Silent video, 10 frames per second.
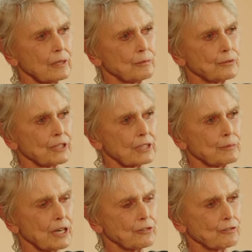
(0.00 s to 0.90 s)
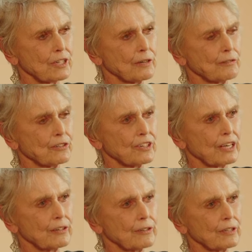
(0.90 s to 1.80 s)
Britain A Matter of Life and
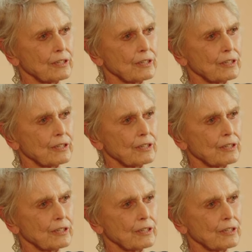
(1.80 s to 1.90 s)
Death,